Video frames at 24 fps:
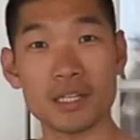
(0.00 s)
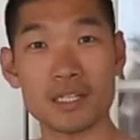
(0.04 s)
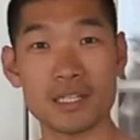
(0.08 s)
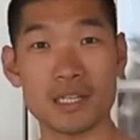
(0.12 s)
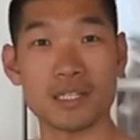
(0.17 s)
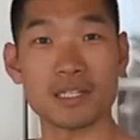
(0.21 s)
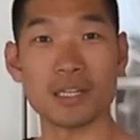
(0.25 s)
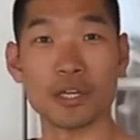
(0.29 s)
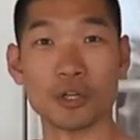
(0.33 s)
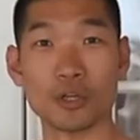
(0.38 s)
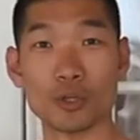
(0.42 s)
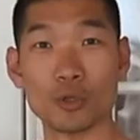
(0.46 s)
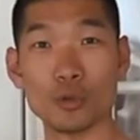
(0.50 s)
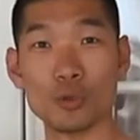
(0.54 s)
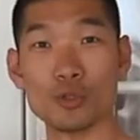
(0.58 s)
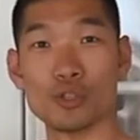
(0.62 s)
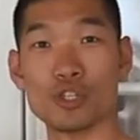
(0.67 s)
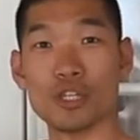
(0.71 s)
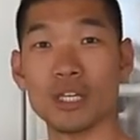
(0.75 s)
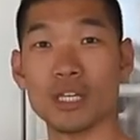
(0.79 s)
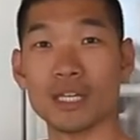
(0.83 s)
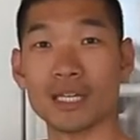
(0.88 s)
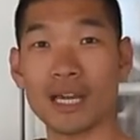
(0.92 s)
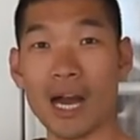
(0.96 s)
This is a
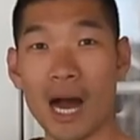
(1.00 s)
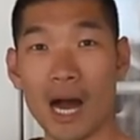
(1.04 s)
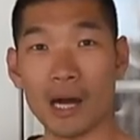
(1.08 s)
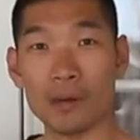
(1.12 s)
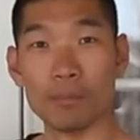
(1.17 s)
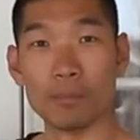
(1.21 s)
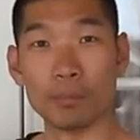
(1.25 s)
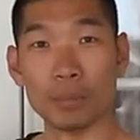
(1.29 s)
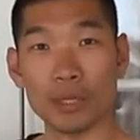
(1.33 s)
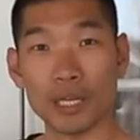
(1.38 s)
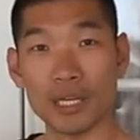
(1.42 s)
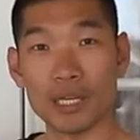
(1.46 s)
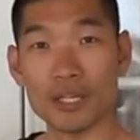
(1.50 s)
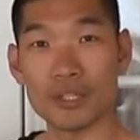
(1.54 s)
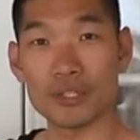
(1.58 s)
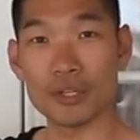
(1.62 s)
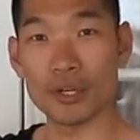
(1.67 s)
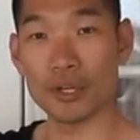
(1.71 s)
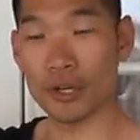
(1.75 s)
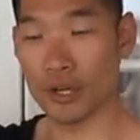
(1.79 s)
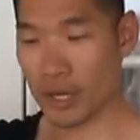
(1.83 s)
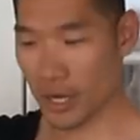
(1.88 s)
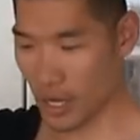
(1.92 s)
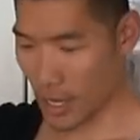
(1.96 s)
Gucci cotton
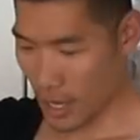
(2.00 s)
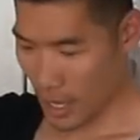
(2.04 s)
blazer.